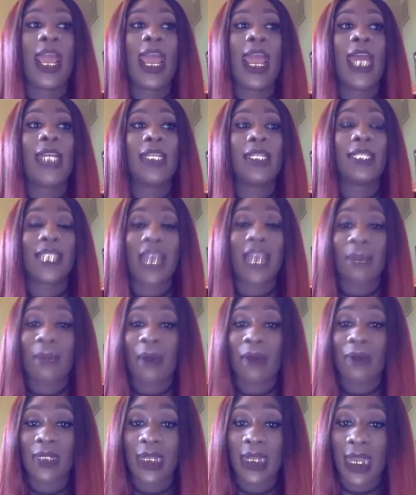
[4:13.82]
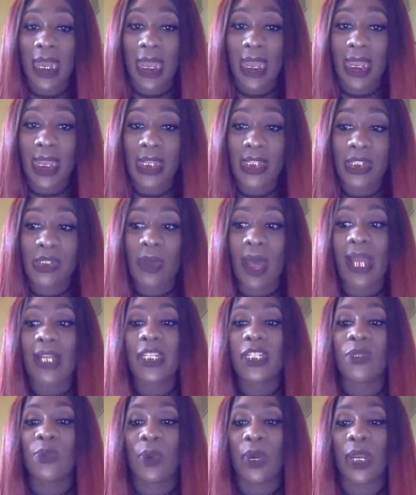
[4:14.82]
at the time I was engaged. So I
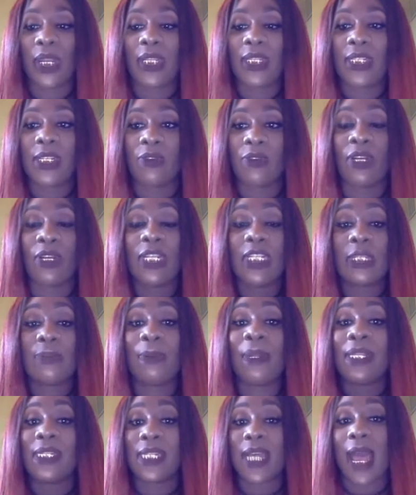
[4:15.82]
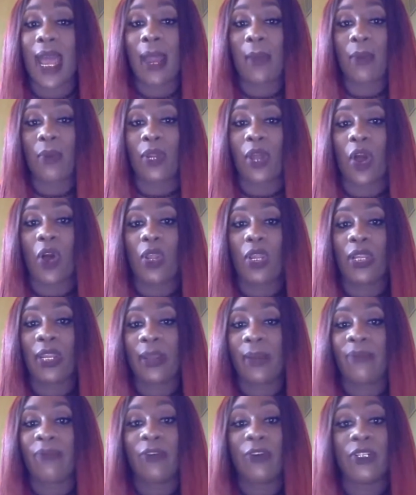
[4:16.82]
just wanted to really spend time with all of
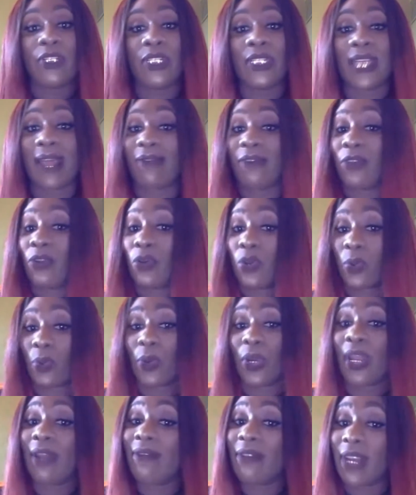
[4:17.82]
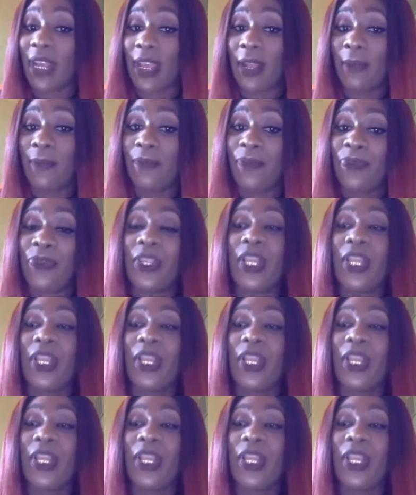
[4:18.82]
them versus having to go to work every day.